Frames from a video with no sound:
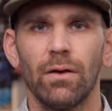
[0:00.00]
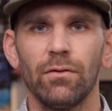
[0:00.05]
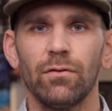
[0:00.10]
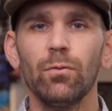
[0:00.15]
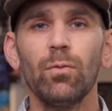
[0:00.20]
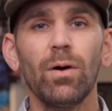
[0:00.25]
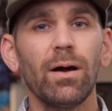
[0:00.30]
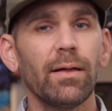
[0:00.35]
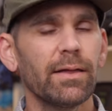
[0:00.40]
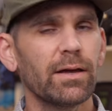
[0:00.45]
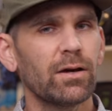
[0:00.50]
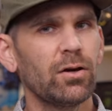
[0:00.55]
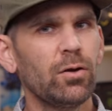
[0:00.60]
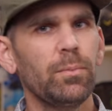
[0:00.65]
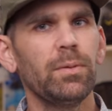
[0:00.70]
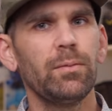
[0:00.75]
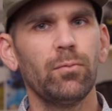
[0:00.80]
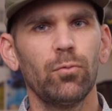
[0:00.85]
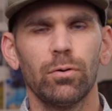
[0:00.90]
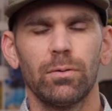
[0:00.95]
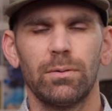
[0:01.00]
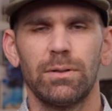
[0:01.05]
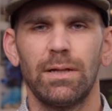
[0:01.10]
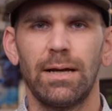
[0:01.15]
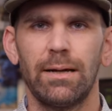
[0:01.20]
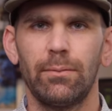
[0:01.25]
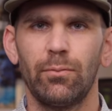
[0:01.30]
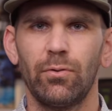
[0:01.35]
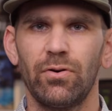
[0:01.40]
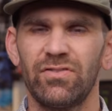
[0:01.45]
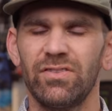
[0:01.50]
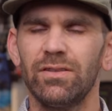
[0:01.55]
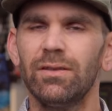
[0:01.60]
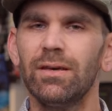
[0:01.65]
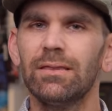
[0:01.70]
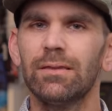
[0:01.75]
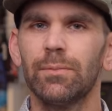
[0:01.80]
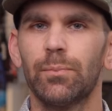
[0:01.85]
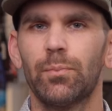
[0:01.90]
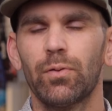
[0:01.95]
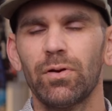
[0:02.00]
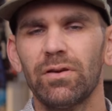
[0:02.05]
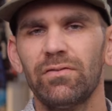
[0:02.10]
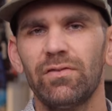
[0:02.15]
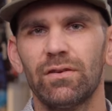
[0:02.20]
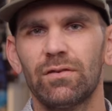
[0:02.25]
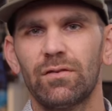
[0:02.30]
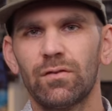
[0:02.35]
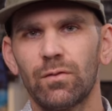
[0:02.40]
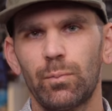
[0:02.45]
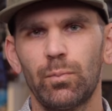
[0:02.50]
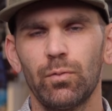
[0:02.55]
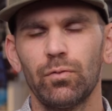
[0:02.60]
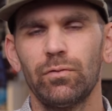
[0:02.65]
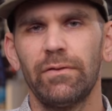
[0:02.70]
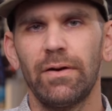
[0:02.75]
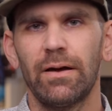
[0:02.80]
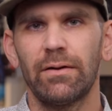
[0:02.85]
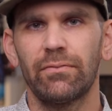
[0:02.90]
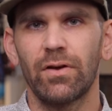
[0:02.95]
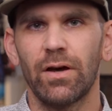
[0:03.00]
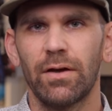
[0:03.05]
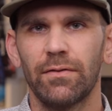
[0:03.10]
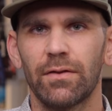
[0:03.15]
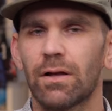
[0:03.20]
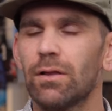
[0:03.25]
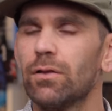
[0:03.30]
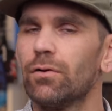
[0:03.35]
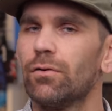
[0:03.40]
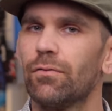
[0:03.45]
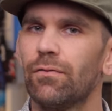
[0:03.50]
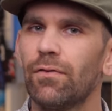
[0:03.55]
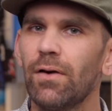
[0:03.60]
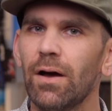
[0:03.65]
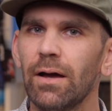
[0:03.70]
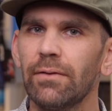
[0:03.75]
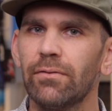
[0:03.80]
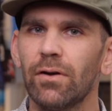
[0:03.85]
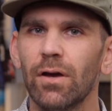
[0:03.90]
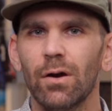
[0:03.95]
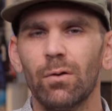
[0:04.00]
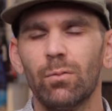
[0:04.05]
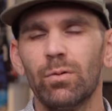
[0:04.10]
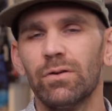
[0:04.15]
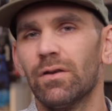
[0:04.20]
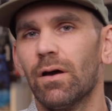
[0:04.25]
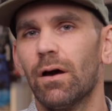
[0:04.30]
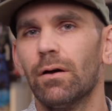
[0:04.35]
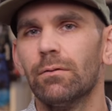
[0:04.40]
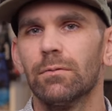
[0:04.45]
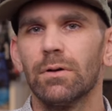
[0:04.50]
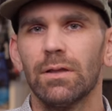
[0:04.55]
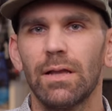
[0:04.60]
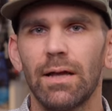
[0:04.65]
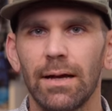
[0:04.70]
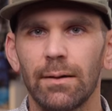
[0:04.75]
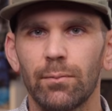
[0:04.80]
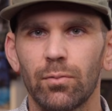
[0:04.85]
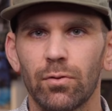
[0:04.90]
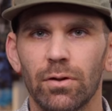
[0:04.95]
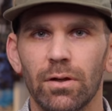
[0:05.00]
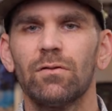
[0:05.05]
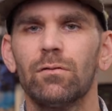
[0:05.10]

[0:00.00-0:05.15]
So while it could be more reliable, it's not like the previous spool valve gun, the Clone 5, was unreliable.